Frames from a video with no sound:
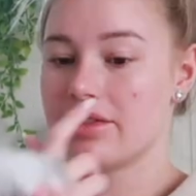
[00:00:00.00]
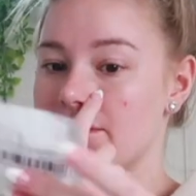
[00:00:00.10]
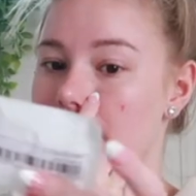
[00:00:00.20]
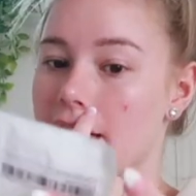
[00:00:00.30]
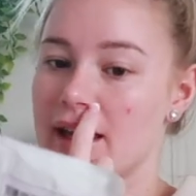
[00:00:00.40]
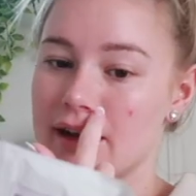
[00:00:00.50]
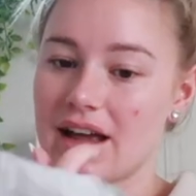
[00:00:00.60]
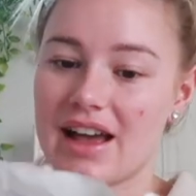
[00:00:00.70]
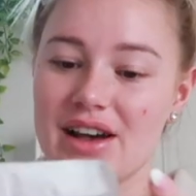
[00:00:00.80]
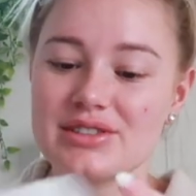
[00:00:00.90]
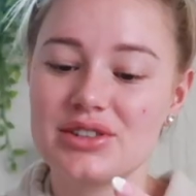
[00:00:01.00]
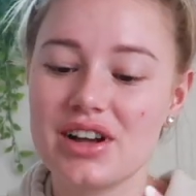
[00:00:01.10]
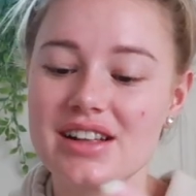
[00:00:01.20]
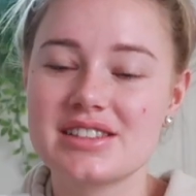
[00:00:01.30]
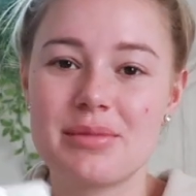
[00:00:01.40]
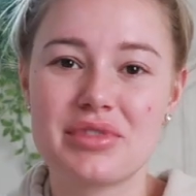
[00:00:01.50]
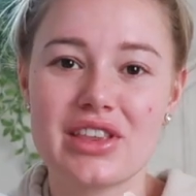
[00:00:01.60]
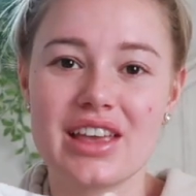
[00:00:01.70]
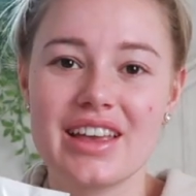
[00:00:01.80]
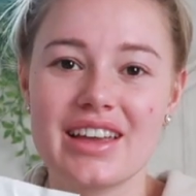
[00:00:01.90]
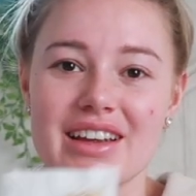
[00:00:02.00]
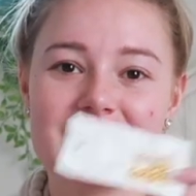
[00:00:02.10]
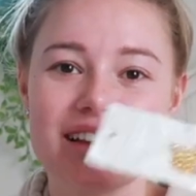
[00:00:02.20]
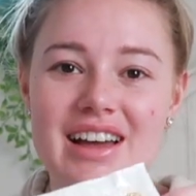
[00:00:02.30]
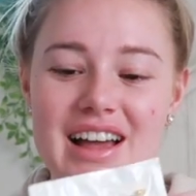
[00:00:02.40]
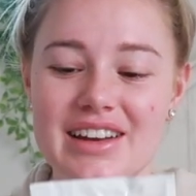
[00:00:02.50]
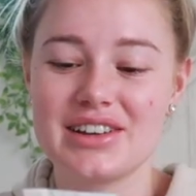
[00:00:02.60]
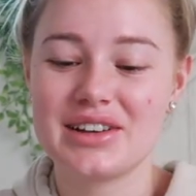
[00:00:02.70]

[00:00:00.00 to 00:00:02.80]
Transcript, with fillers: Then I also got something kind